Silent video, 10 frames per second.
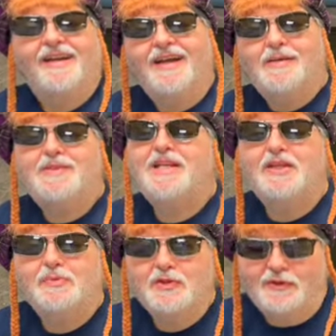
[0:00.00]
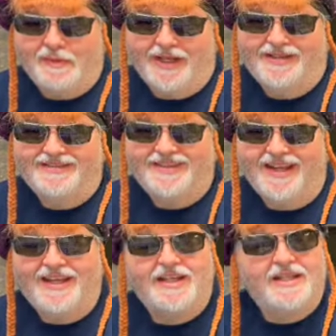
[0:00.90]
I'm Stan the Movie Man,
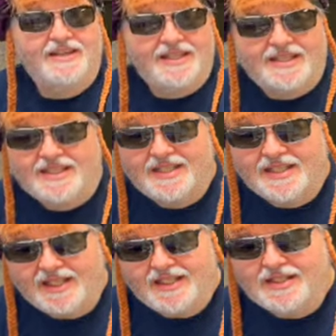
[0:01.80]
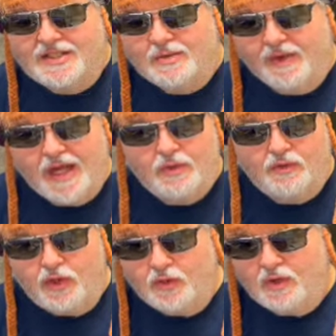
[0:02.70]
and this is my review